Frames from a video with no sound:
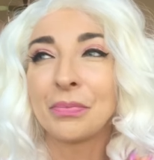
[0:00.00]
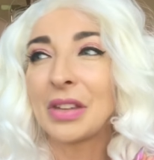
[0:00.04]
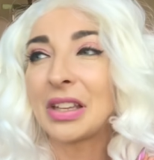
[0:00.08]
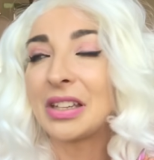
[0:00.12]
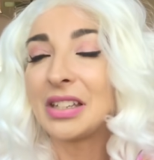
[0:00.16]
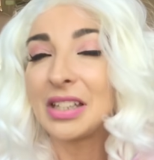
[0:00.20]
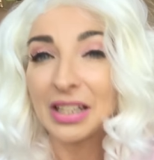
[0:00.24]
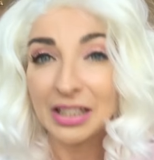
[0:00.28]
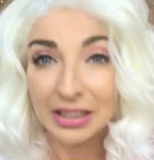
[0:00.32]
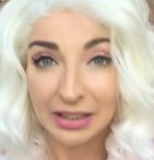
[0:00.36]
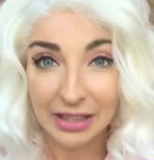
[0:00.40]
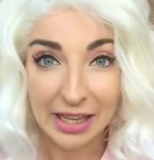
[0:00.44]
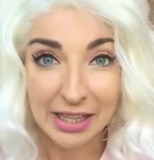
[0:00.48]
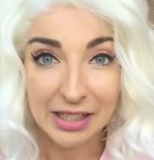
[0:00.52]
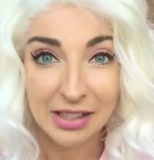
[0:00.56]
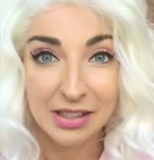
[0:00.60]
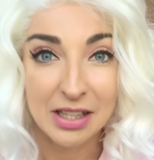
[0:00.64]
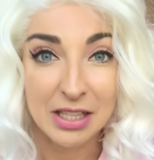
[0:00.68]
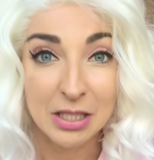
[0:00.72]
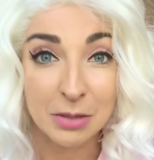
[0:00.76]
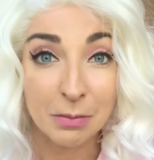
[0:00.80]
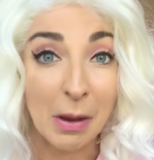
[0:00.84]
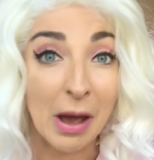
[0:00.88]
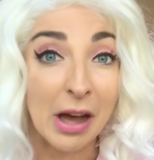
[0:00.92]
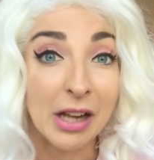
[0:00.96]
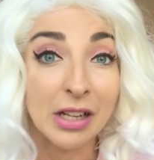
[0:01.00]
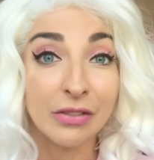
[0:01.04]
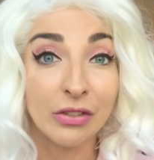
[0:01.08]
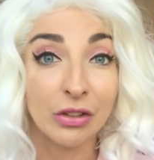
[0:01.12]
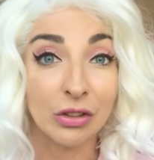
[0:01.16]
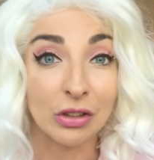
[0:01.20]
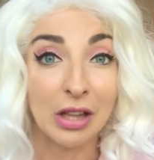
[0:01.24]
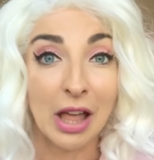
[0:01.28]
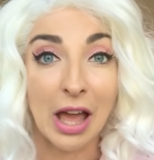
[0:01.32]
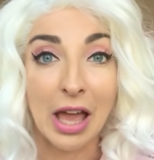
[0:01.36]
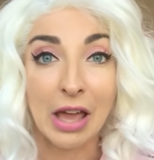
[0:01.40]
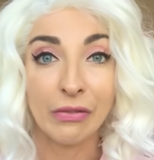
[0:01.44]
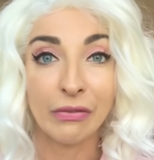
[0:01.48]
neglect this part of
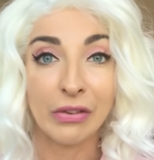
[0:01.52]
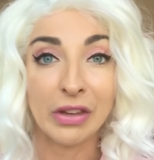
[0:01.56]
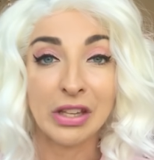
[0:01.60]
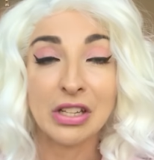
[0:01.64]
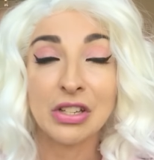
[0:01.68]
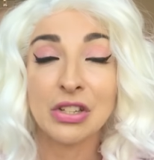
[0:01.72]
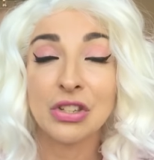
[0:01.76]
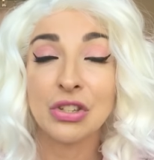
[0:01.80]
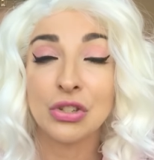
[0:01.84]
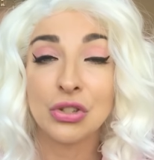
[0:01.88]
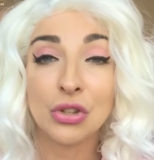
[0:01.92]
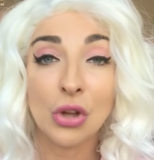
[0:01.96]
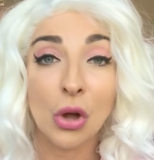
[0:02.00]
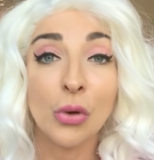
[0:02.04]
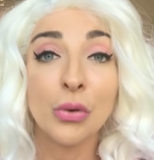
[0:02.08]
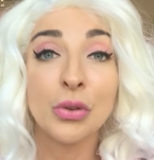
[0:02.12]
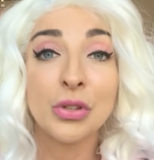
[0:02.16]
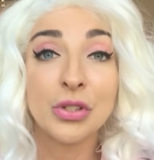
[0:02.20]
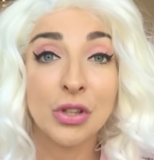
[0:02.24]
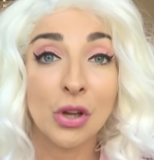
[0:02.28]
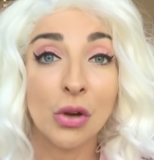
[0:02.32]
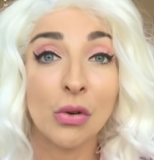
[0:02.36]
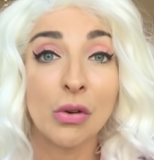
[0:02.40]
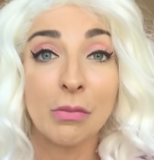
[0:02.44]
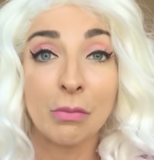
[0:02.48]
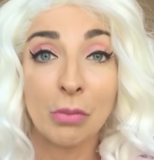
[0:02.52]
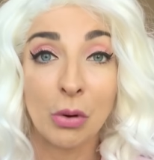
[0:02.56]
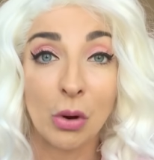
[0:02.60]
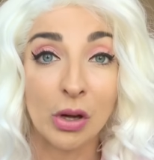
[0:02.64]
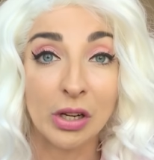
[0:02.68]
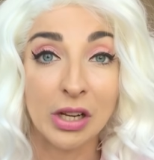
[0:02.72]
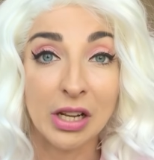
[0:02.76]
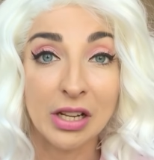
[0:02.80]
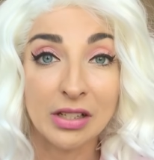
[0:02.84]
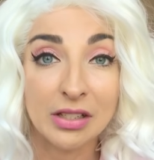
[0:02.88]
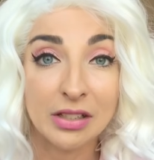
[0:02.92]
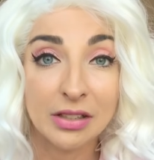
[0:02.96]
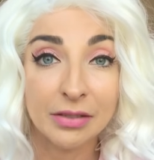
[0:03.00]
your life. It is so, so
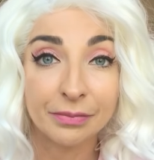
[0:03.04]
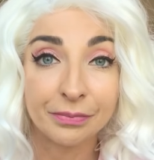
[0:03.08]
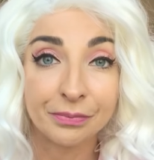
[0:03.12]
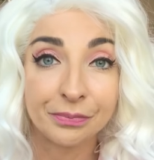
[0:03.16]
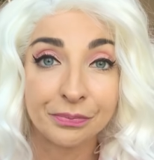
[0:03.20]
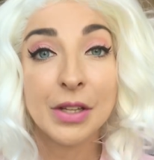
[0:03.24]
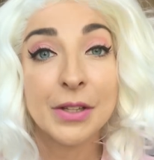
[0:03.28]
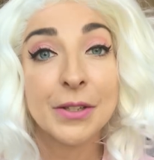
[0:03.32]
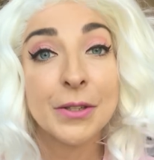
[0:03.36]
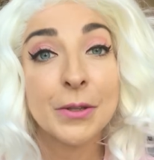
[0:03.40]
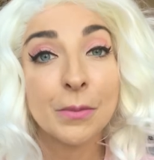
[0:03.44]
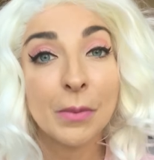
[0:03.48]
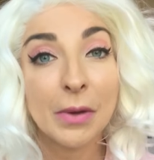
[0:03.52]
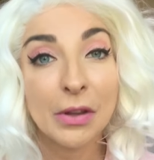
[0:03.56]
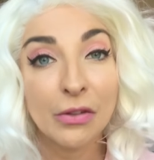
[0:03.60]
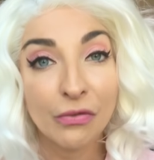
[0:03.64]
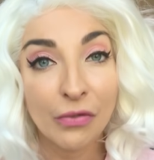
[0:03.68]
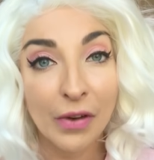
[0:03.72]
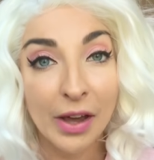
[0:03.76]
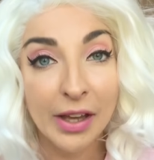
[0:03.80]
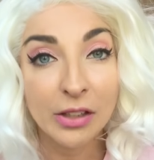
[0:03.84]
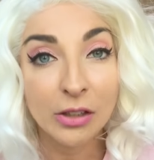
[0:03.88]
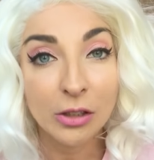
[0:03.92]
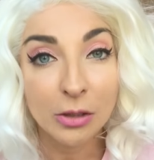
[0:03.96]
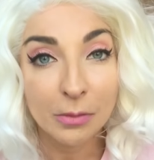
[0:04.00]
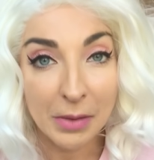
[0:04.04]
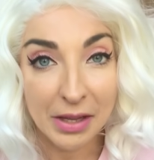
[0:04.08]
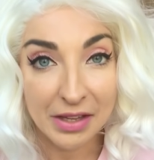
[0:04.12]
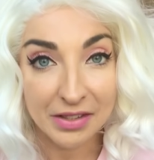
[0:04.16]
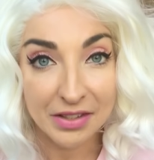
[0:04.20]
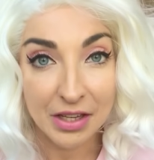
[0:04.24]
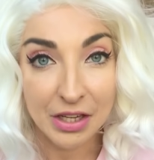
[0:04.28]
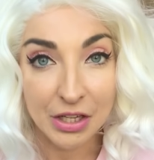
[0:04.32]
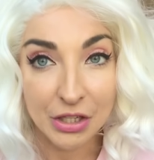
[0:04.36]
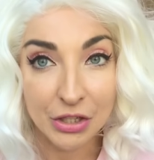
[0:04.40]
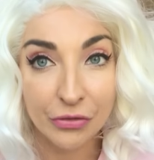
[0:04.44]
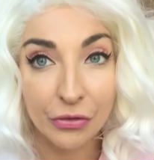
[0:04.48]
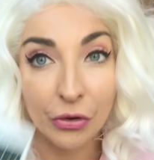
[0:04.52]
important. So my final
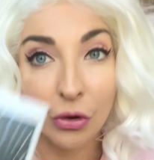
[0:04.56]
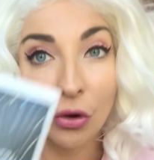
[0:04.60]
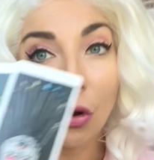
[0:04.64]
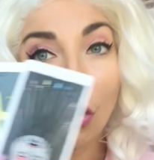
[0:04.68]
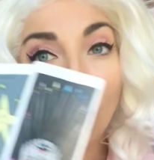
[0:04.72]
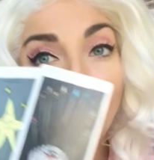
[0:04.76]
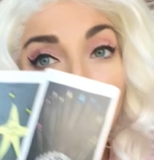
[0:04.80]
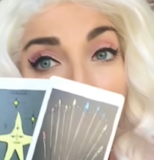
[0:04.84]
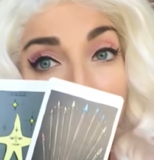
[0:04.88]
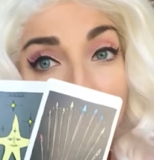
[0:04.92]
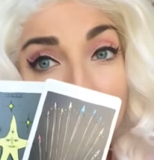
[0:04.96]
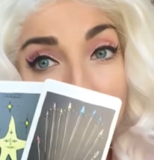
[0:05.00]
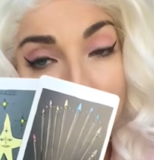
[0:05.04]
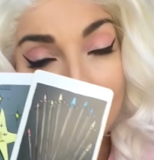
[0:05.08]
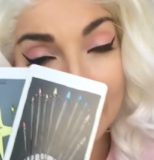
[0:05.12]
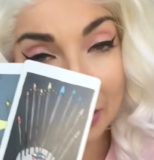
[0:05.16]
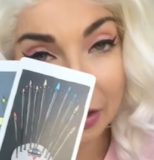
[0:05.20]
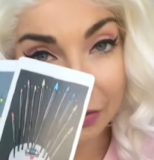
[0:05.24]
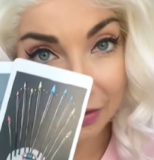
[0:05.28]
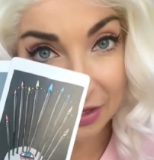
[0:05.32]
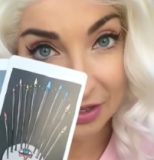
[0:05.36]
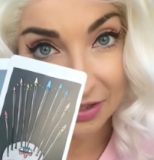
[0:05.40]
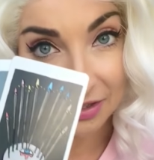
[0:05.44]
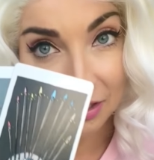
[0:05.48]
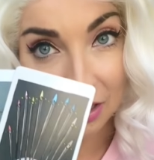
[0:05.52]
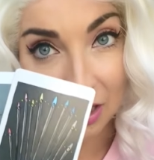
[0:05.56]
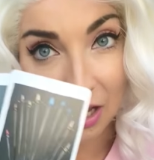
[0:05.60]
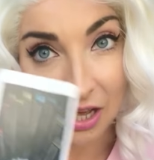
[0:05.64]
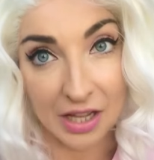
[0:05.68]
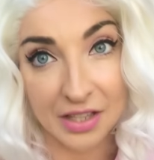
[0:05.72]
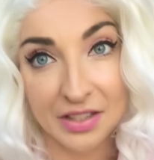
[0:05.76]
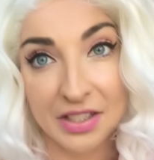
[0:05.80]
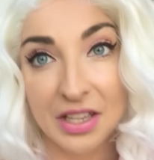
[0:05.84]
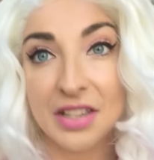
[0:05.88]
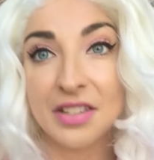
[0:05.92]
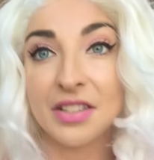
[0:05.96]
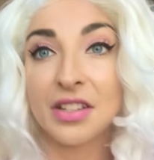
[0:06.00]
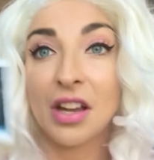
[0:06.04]
message for all three of these
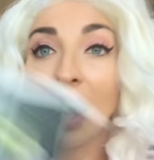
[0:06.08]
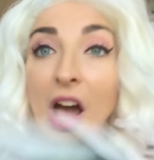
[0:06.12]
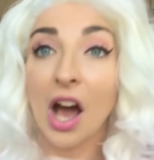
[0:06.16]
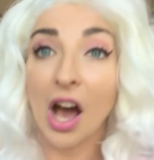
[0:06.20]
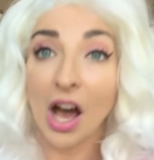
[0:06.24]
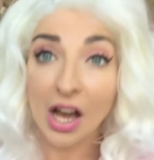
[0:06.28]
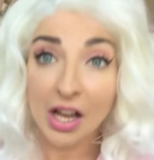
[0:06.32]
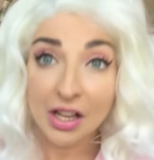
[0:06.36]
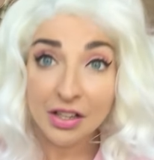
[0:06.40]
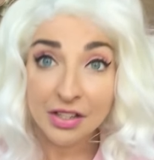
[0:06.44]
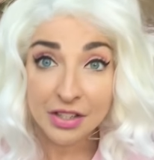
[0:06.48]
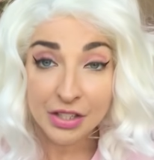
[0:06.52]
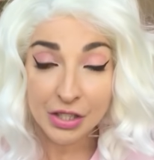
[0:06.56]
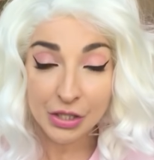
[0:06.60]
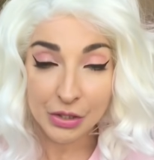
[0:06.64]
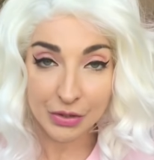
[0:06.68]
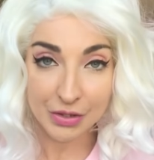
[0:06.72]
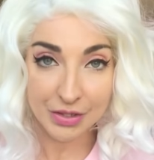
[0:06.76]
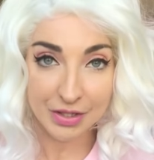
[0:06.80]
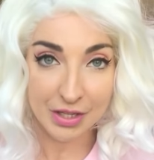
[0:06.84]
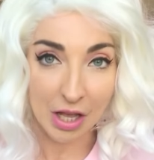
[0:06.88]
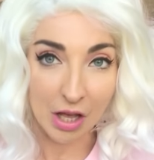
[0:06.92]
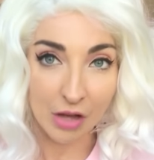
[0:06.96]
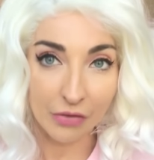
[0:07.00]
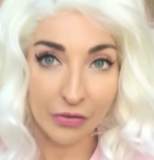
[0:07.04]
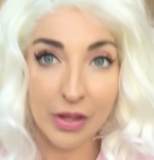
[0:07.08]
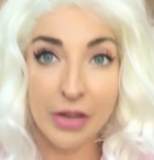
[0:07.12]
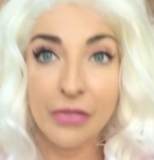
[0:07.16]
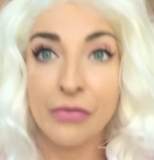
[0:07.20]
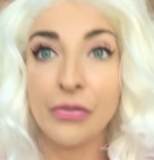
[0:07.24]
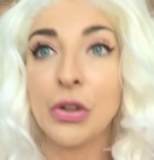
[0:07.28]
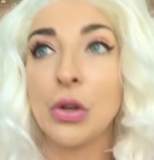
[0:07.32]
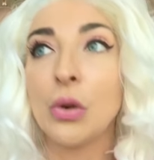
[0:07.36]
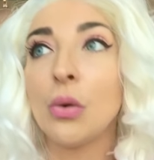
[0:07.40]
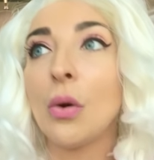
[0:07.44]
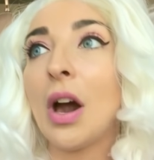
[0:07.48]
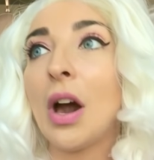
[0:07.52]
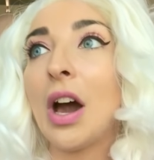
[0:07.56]
cards is to ask yourself,
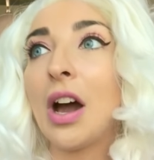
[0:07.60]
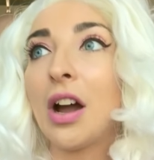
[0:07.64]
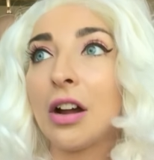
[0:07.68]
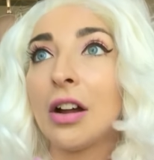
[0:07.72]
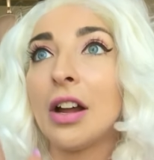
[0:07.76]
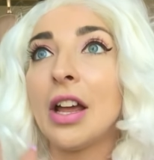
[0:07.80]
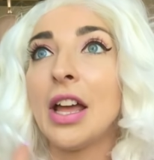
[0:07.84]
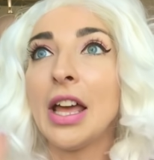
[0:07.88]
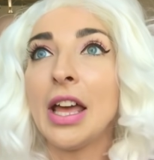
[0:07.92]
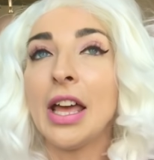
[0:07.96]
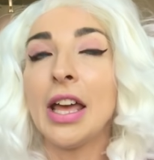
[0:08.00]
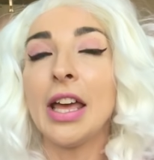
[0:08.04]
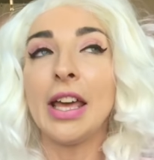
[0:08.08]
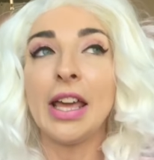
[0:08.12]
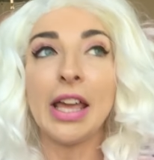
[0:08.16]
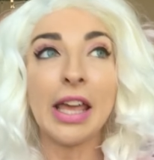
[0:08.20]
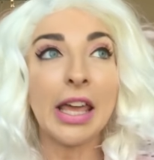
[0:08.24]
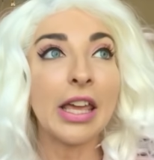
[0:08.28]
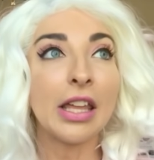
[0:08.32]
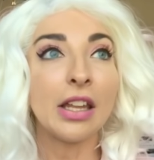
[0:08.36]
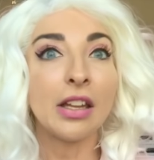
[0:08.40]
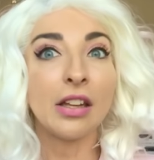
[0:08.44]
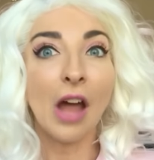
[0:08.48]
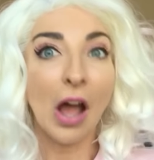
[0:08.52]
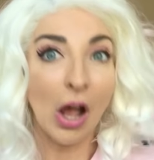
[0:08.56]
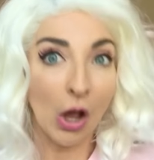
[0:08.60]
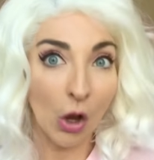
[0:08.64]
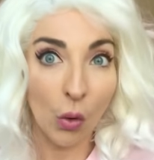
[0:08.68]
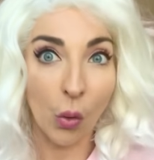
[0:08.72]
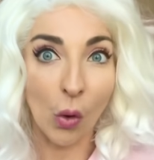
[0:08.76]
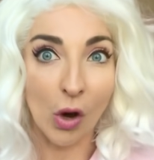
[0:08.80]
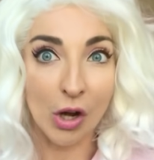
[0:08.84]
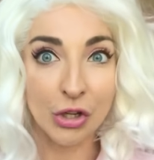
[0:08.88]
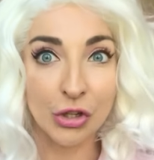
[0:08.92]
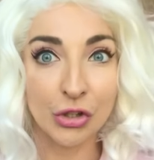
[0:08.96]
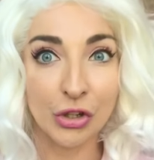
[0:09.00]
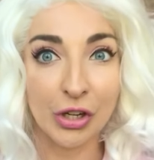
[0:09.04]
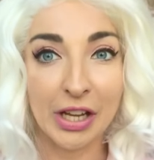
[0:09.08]
if you are in a
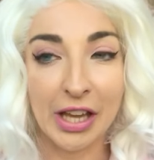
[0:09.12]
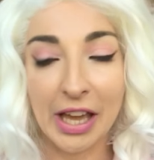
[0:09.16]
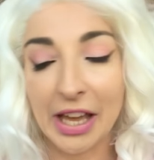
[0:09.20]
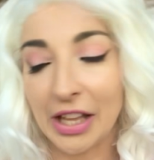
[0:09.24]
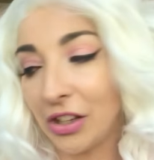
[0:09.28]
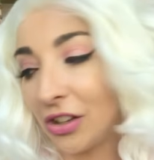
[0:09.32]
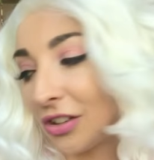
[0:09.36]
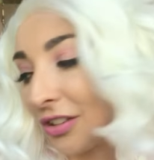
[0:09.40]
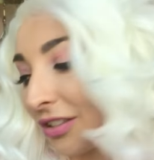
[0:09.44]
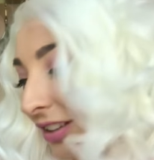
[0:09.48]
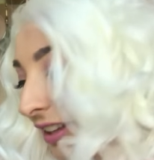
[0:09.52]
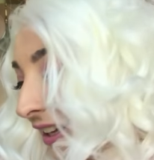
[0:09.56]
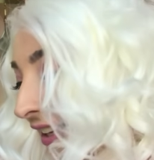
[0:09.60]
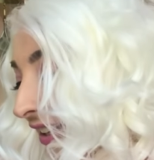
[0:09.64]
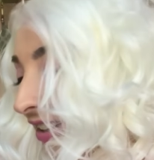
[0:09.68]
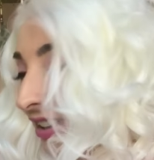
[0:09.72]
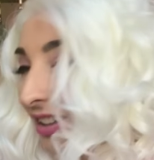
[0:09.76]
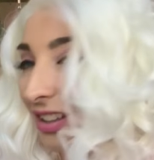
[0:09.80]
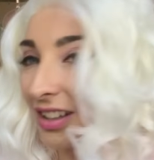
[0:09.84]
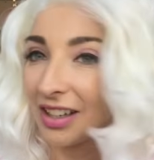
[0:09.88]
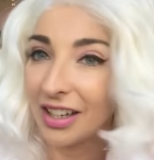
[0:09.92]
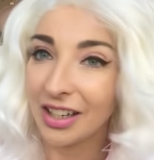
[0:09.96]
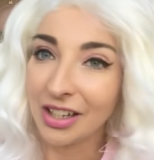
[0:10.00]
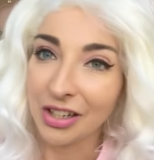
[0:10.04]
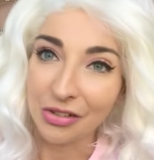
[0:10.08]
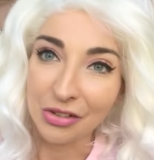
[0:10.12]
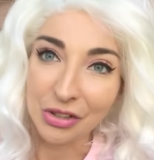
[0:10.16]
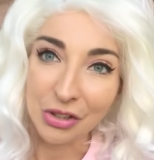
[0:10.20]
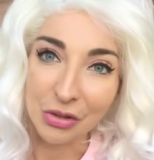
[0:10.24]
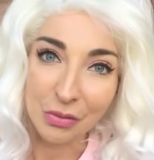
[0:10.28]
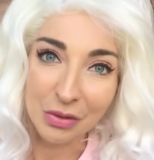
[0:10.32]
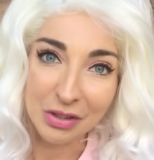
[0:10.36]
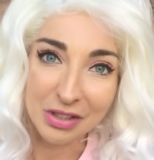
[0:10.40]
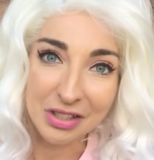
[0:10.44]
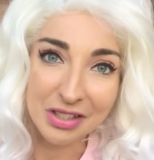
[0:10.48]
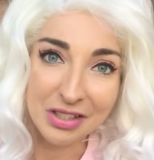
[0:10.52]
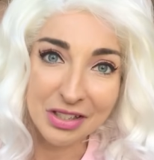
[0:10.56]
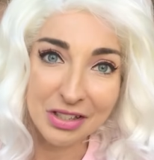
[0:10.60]
quandary and you're like, I don't know
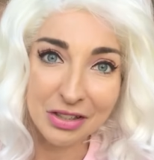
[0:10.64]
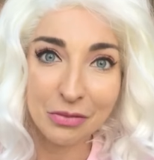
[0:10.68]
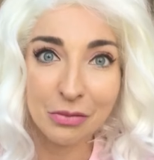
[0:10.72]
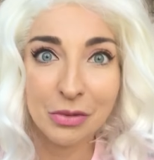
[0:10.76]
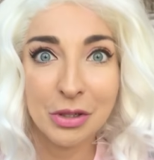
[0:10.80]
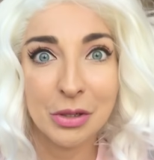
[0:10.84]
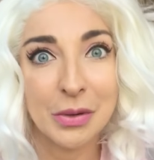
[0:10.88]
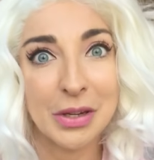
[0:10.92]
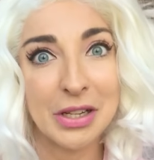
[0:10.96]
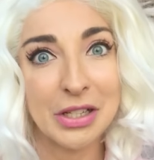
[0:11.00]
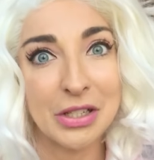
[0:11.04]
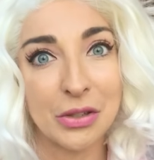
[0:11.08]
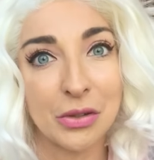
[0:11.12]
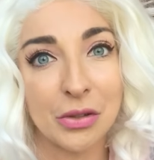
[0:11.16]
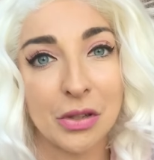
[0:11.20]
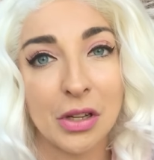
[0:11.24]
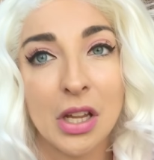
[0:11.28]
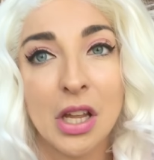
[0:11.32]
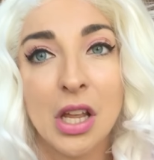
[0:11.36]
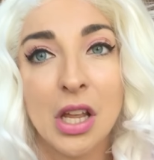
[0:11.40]
what to do, what do I do?